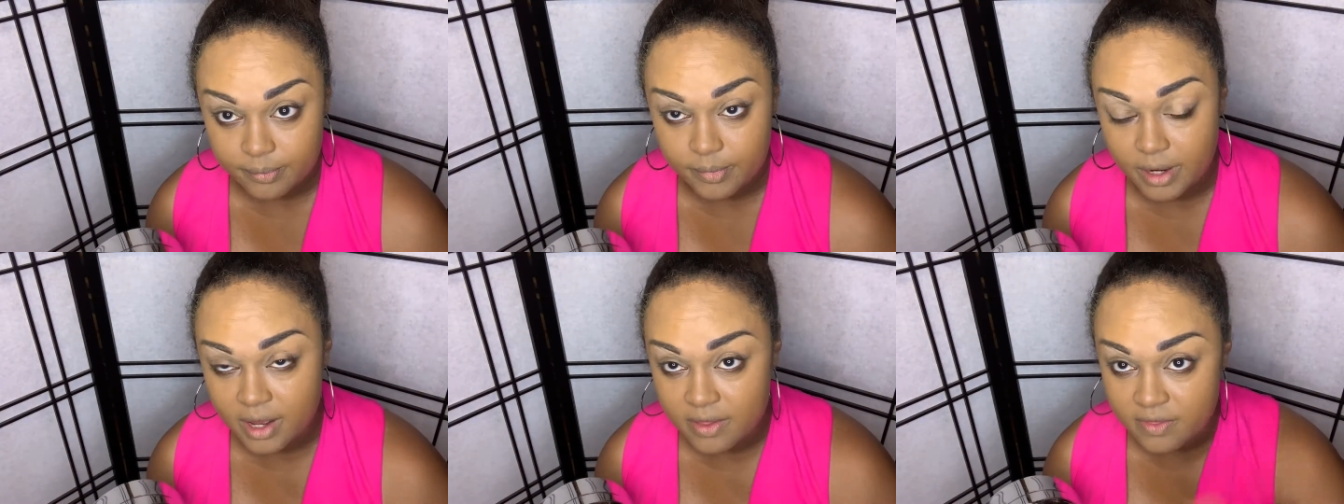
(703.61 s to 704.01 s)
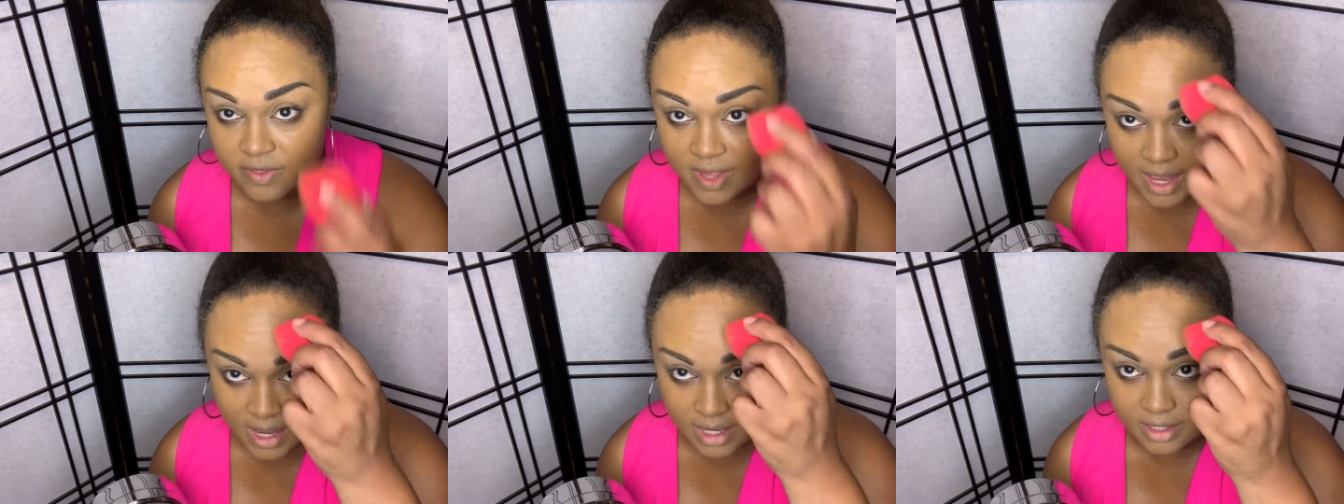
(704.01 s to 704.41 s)
and
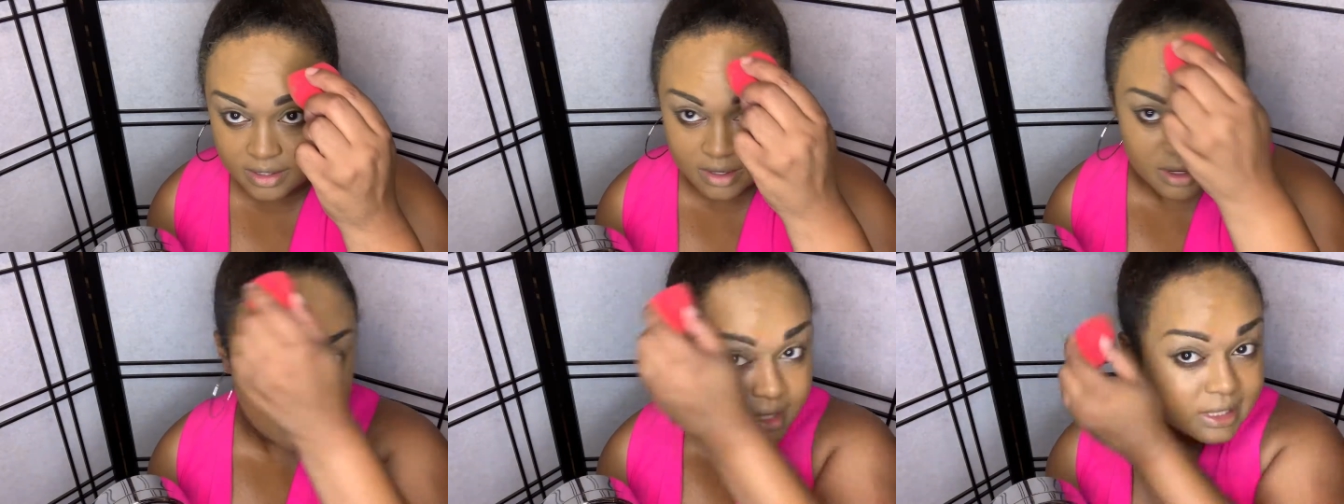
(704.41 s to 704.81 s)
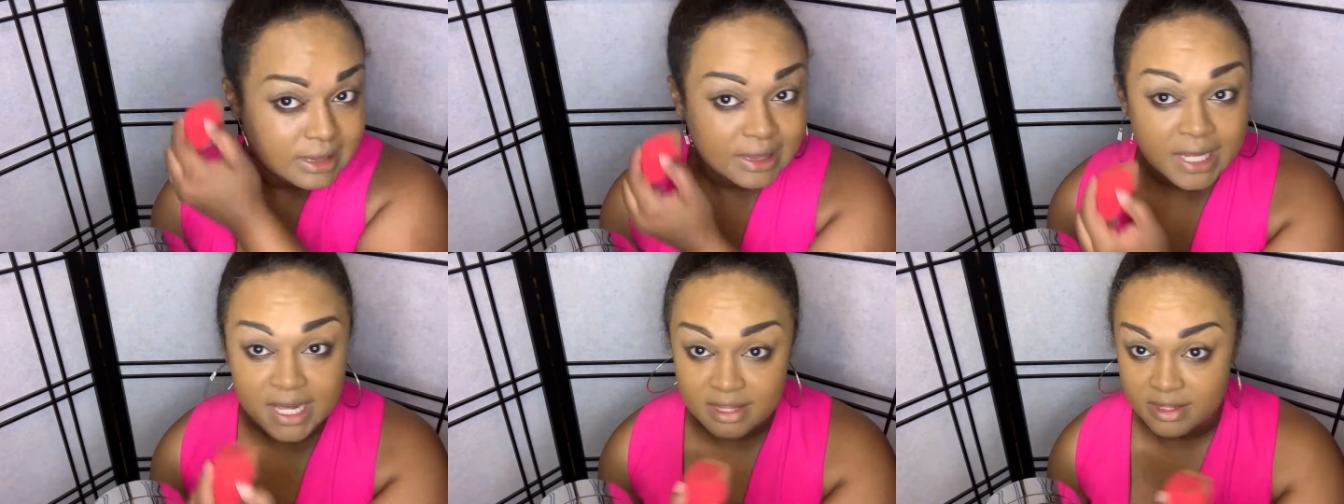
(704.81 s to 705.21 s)
then
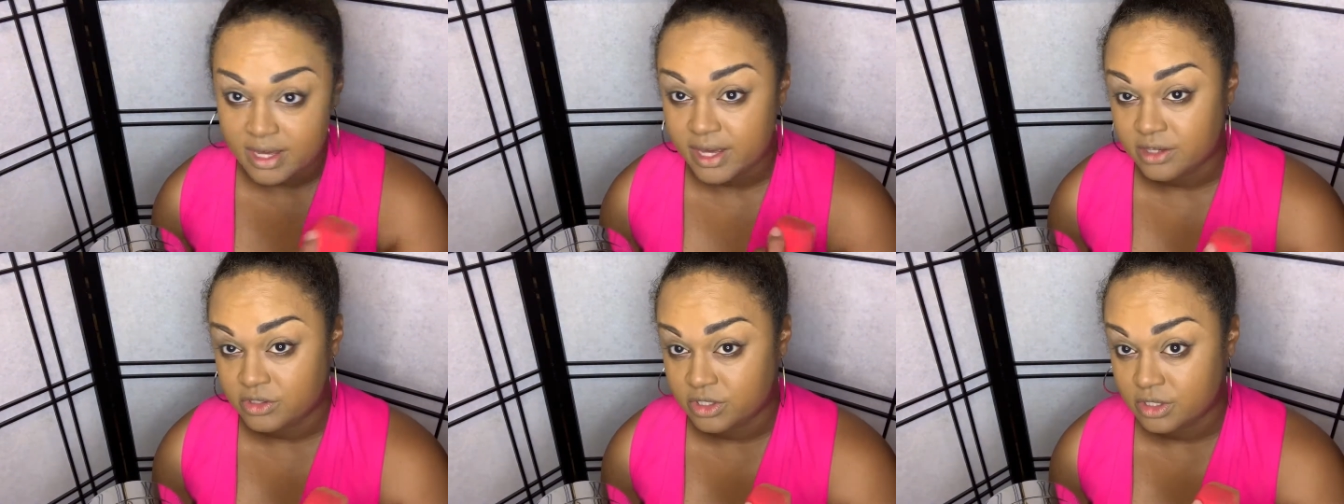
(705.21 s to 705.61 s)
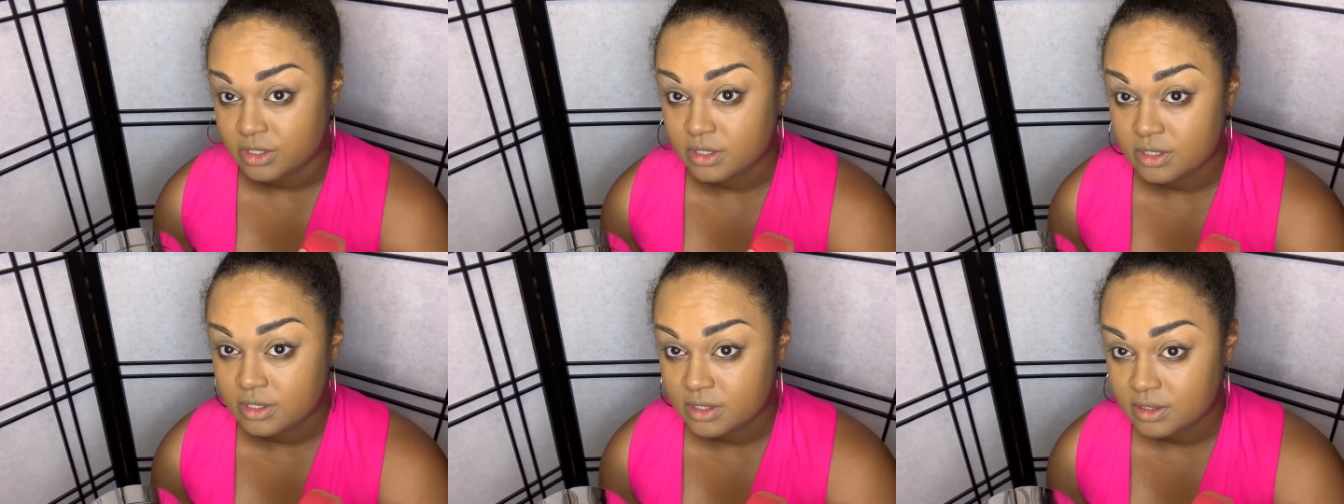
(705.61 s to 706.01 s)
lay the
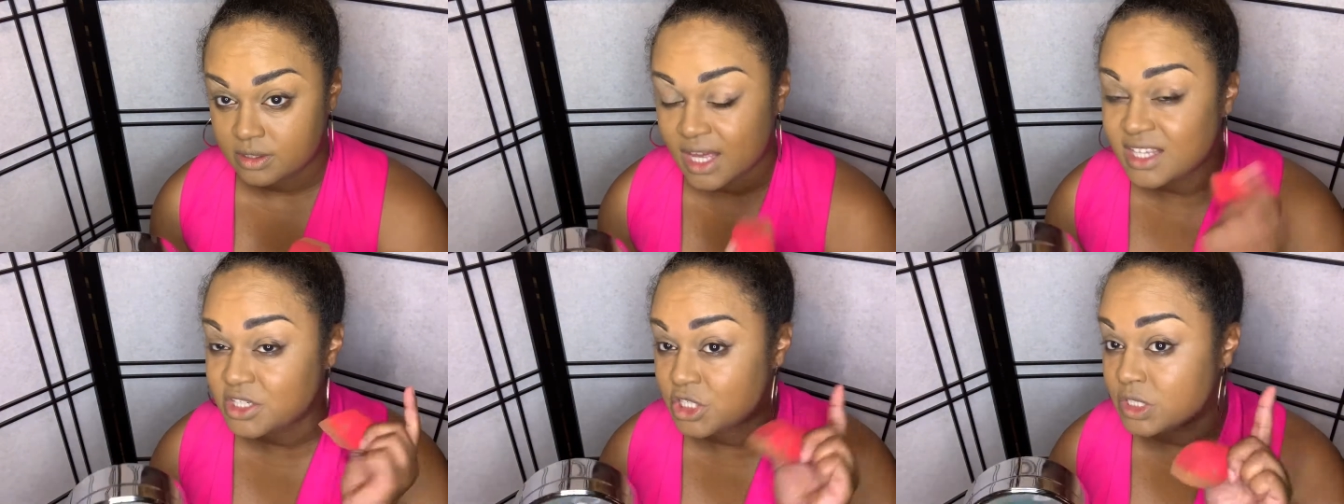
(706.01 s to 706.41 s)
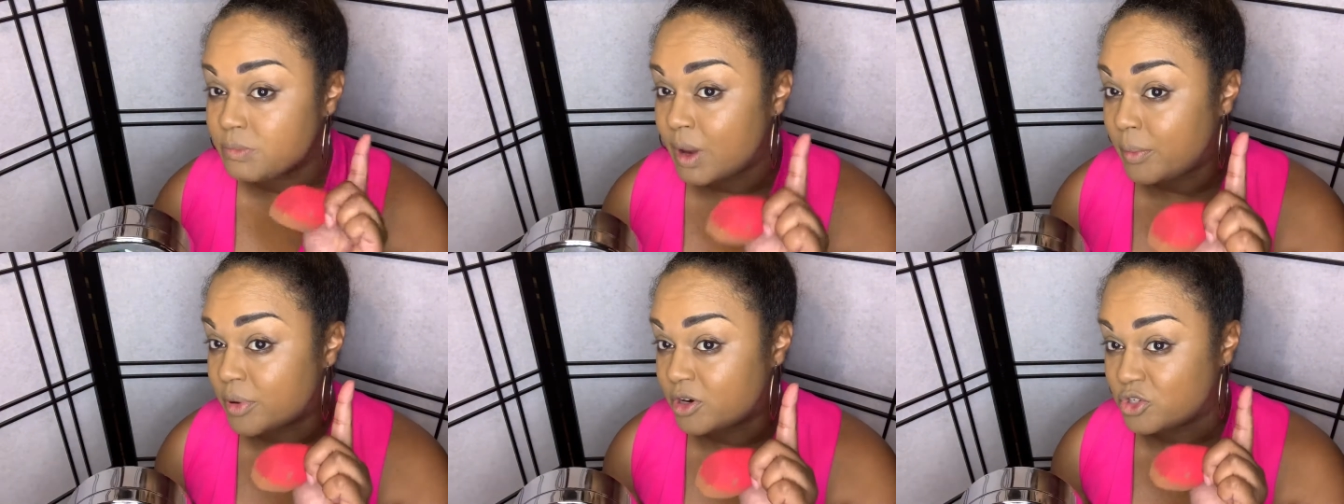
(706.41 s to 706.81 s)
edges. That's just my
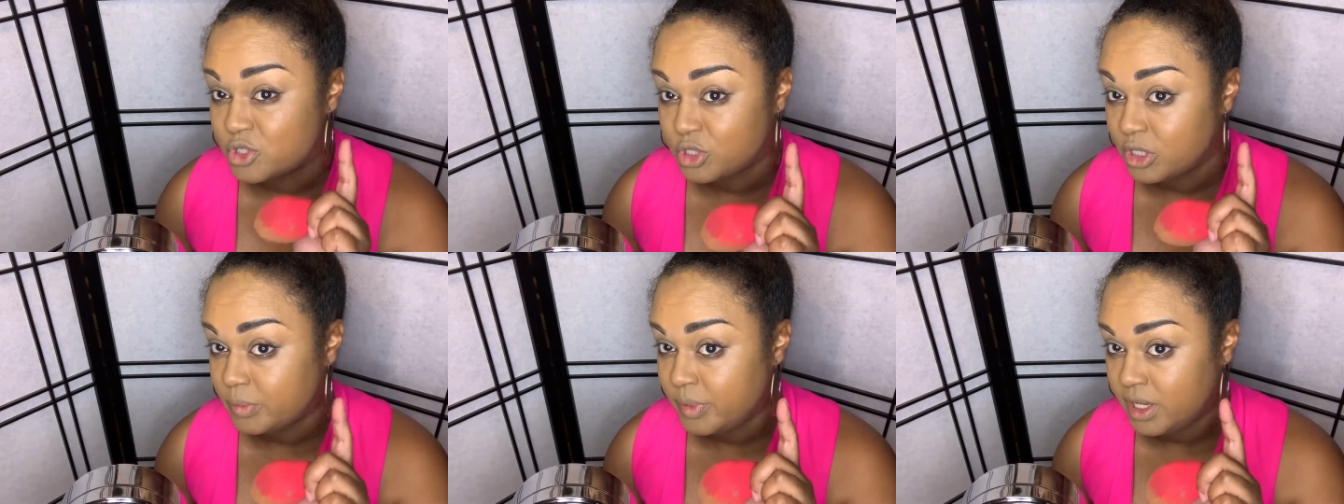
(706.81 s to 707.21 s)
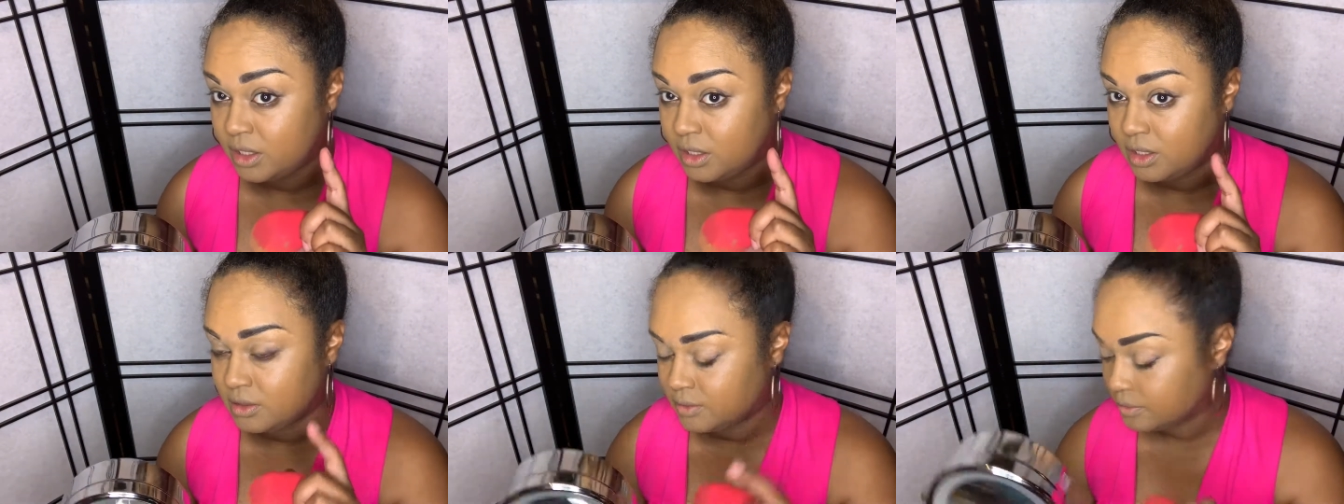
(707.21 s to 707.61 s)
personal opinion.